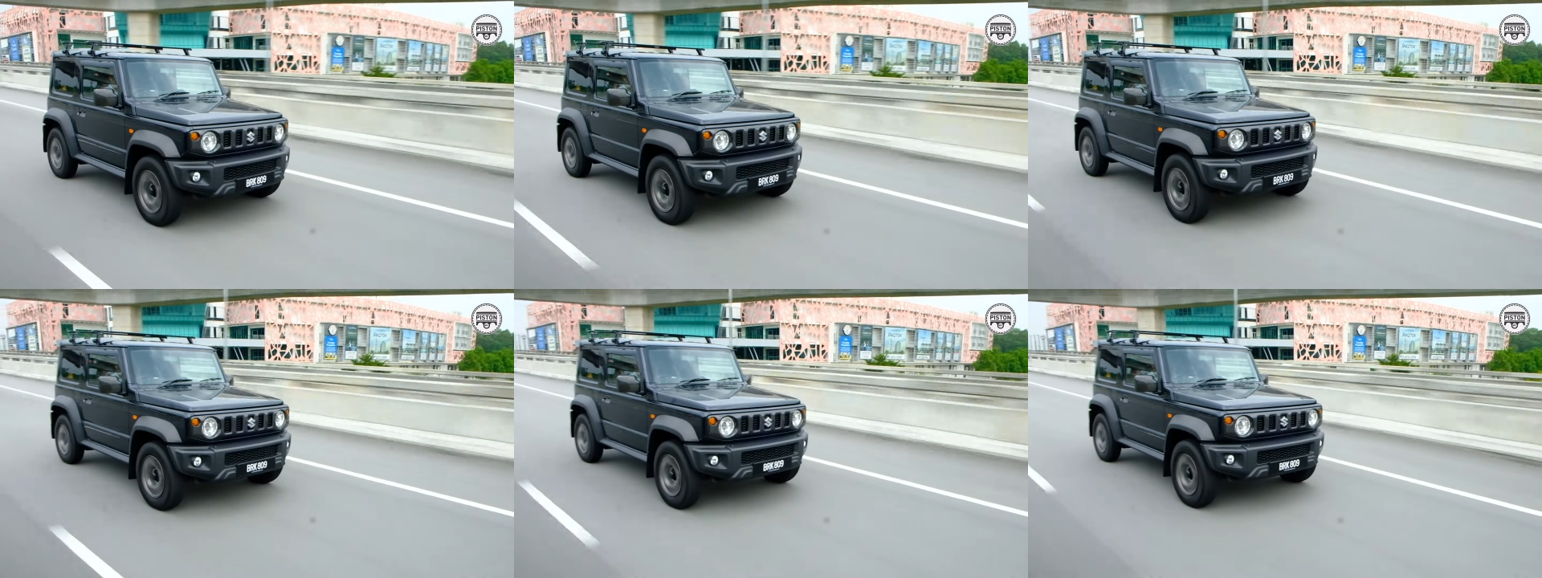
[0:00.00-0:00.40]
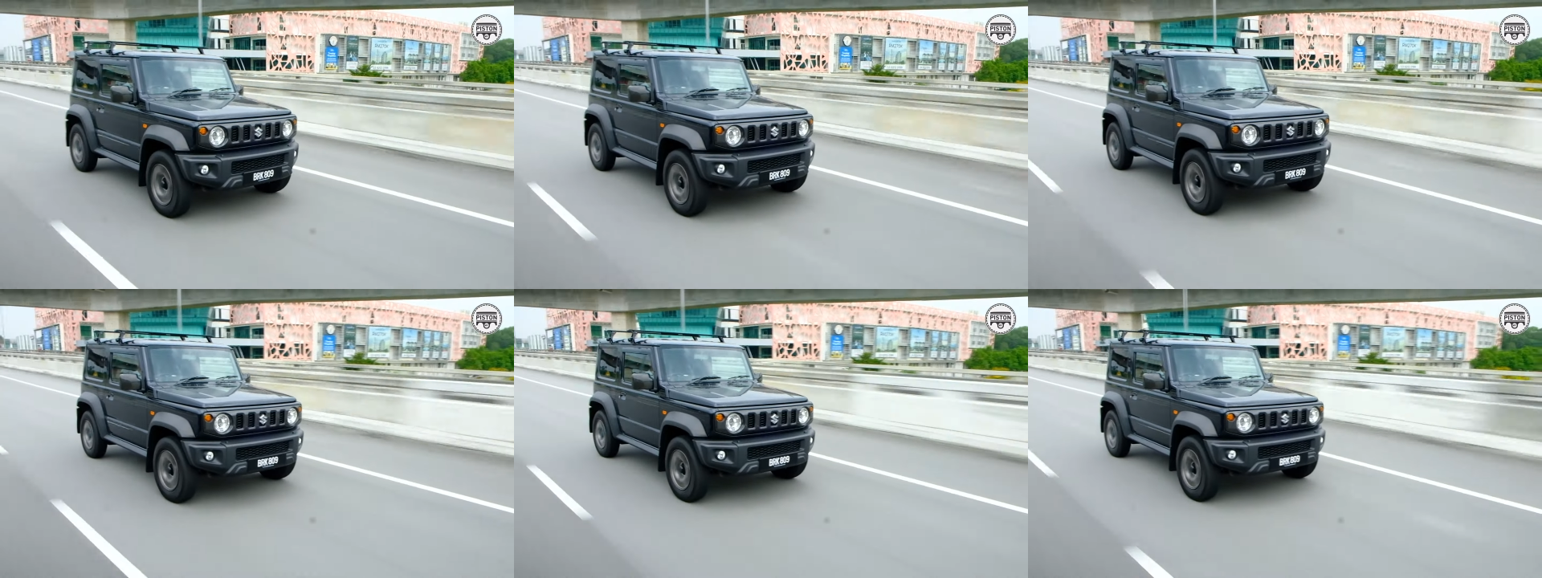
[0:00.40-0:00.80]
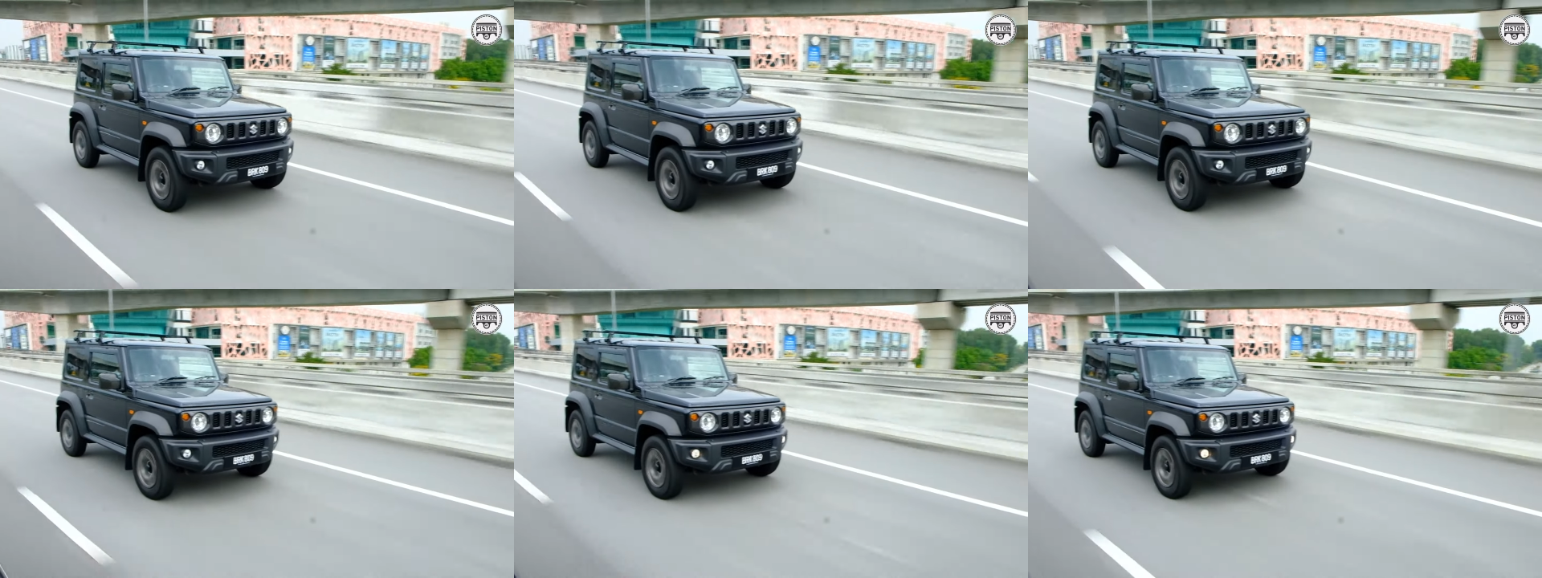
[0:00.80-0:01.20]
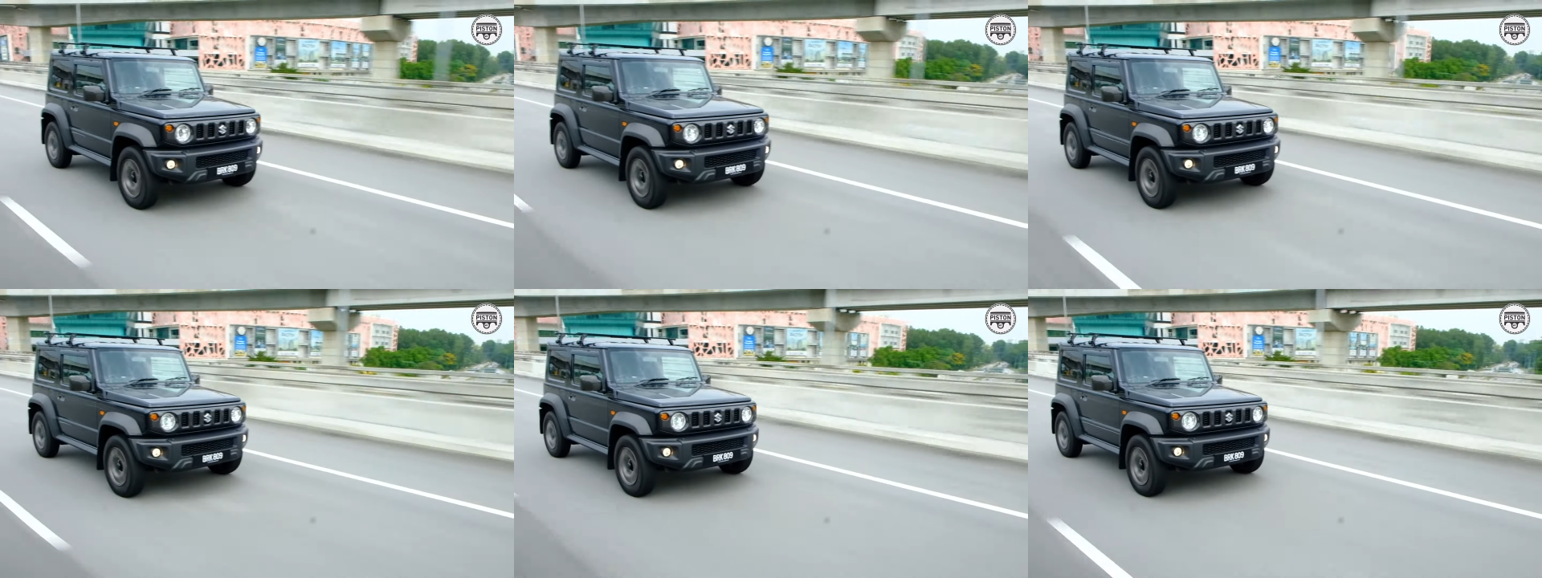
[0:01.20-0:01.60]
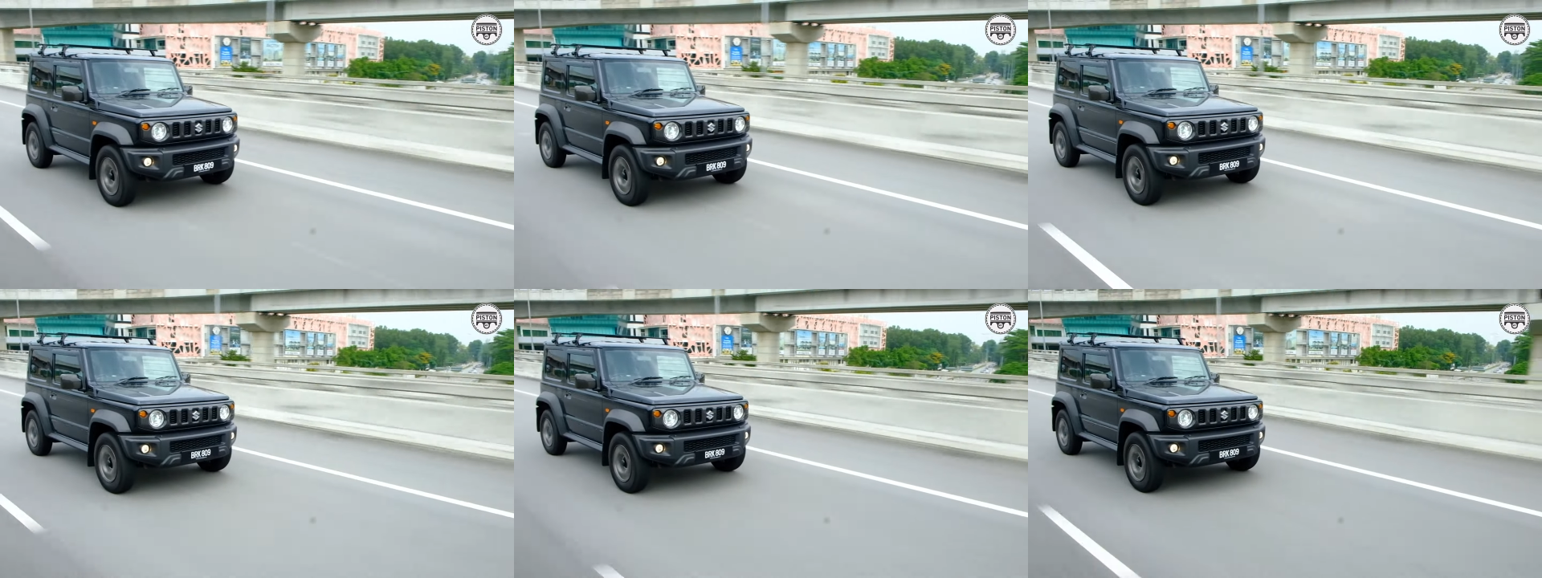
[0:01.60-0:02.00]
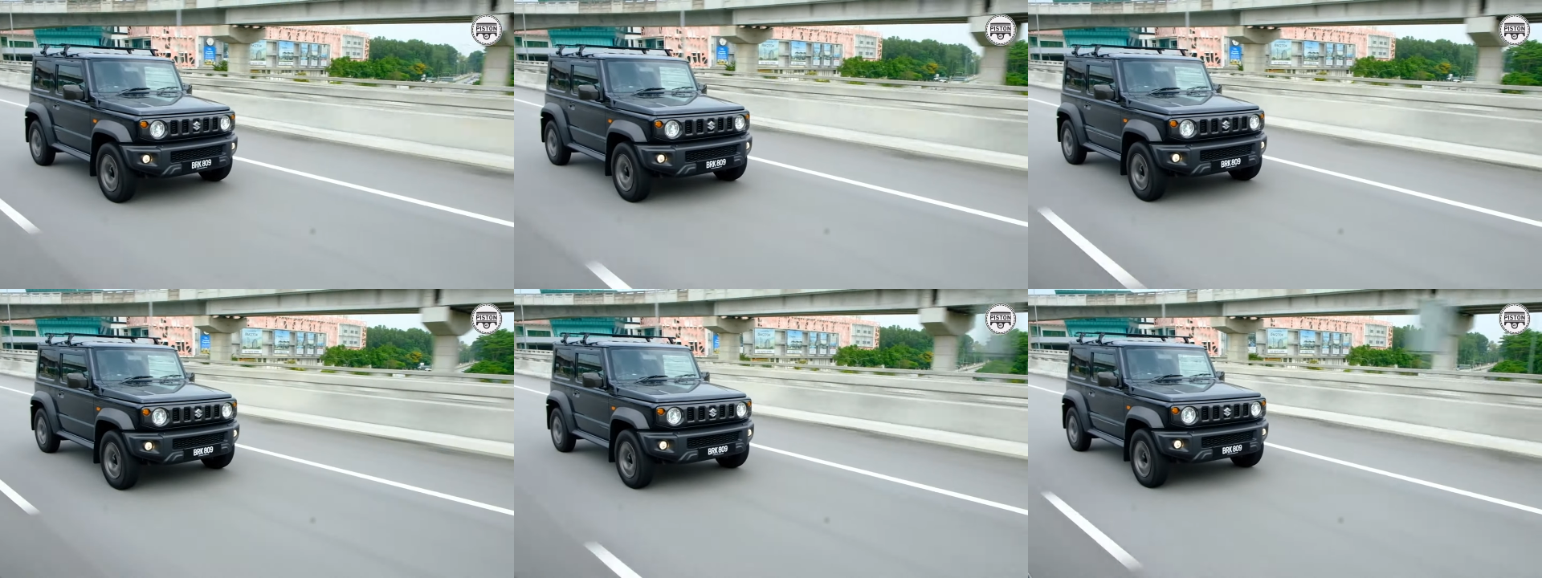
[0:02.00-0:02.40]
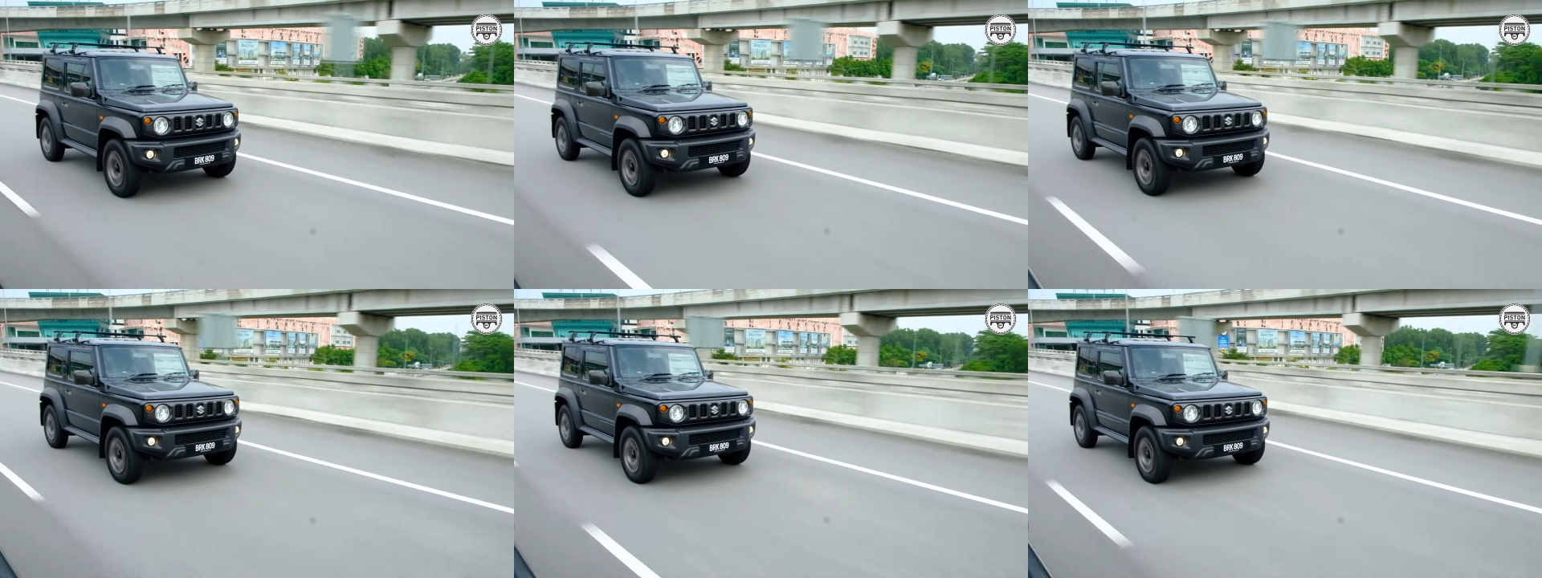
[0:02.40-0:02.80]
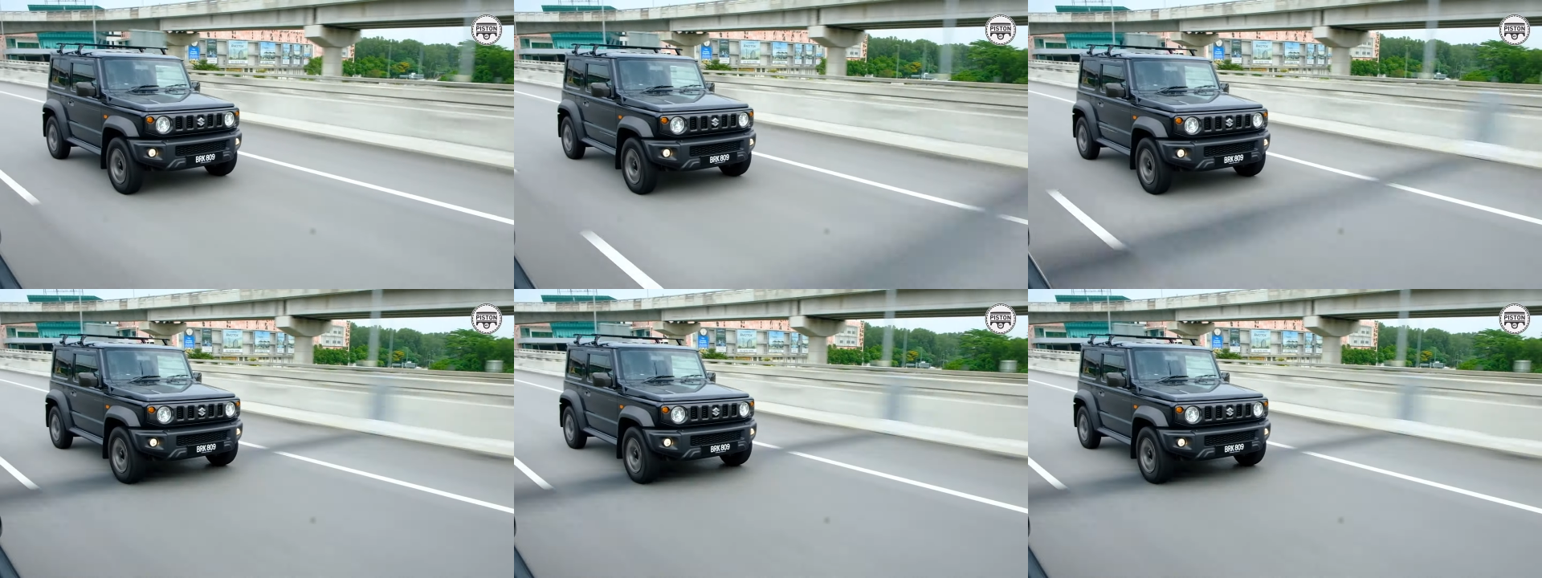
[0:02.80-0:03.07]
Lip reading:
[unreadable: no face in view]